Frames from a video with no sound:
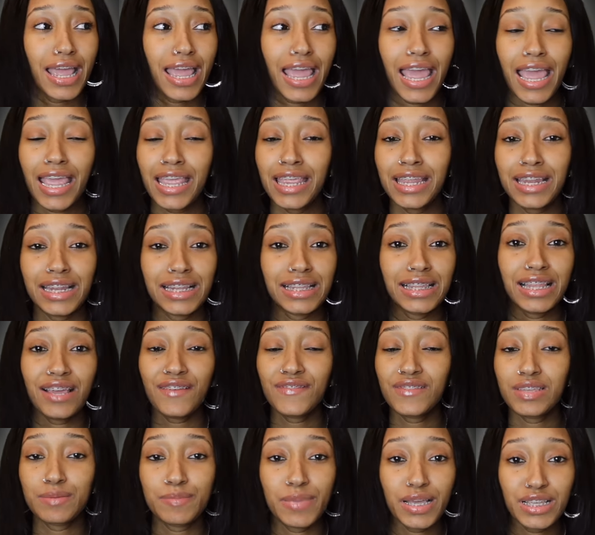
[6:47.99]
and you done
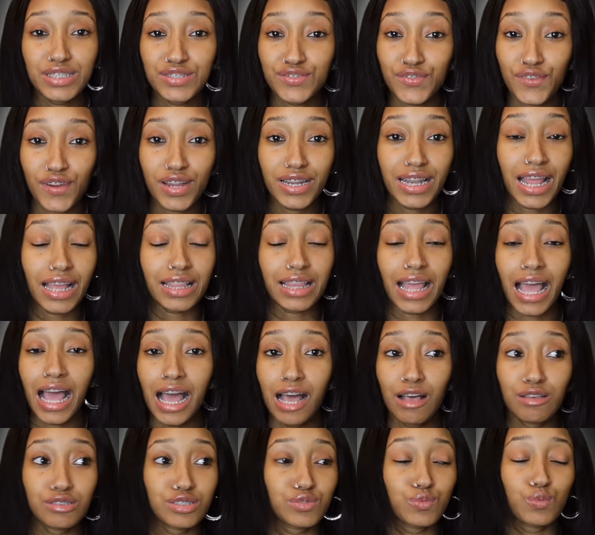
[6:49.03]
left your best friend at the house